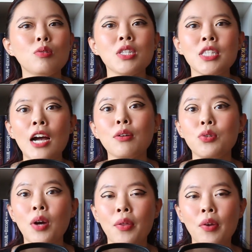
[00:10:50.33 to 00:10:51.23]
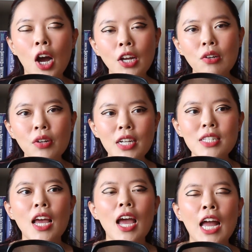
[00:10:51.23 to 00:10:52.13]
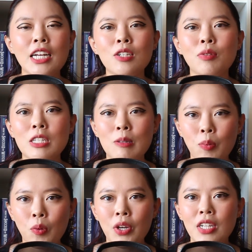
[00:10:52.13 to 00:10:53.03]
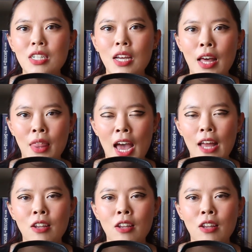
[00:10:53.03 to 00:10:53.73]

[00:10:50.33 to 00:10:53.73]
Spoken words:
sell to other countries and to exploit that,